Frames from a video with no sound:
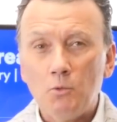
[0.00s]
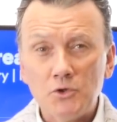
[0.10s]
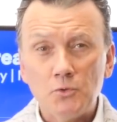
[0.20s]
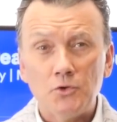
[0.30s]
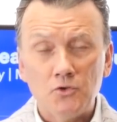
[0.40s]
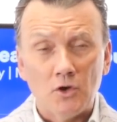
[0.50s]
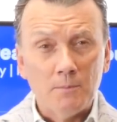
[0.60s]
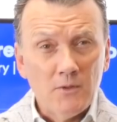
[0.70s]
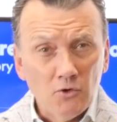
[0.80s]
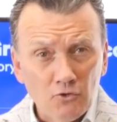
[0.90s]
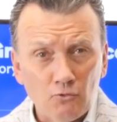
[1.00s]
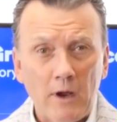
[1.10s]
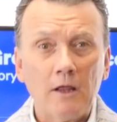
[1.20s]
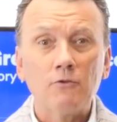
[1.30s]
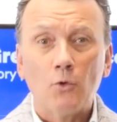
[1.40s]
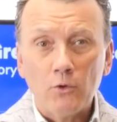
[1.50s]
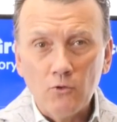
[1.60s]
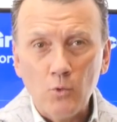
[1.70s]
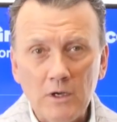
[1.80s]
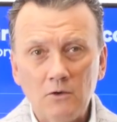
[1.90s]
which will determine the strength or
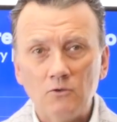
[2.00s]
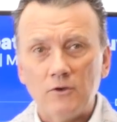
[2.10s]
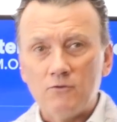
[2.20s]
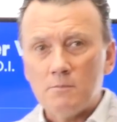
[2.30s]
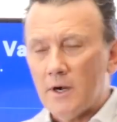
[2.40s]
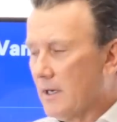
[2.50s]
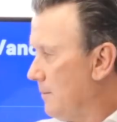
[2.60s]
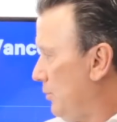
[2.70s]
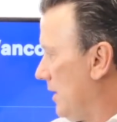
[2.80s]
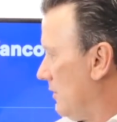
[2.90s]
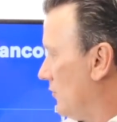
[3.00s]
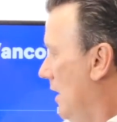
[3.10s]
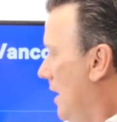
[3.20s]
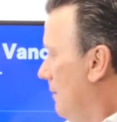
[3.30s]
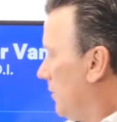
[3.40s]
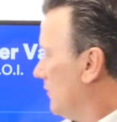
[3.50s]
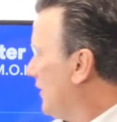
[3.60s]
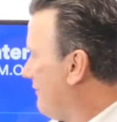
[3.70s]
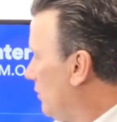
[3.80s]
the weakness of the marketplace. But let's have a